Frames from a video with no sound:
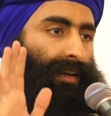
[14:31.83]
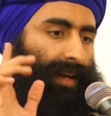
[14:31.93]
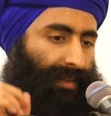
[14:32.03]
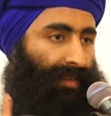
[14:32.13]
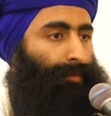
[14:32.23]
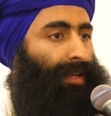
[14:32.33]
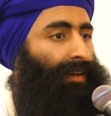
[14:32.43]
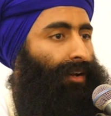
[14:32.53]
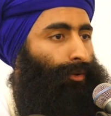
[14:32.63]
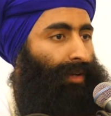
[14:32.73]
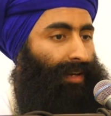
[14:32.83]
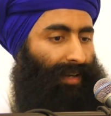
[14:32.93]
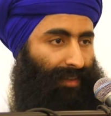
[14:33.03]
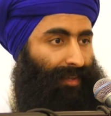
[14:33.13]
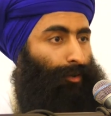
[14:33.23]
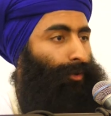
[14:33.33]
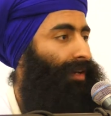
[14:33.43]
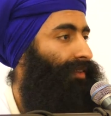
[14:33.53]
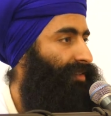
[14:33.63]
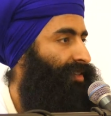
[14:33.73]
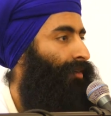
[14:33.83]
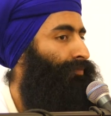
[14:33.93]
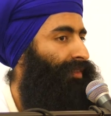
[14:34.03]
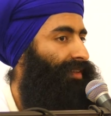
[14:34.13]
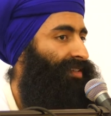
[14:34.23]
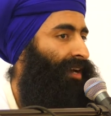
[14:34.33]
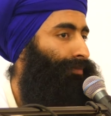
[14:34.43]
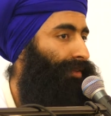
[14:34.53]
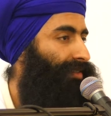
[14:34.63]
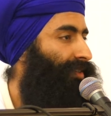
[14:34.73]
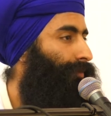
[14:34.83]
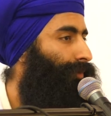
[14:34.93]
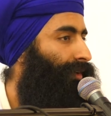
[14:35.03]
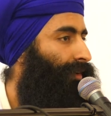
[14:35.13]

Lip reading: Edda mere naal hoya, Edda hoya, this happened, this happened, this happened.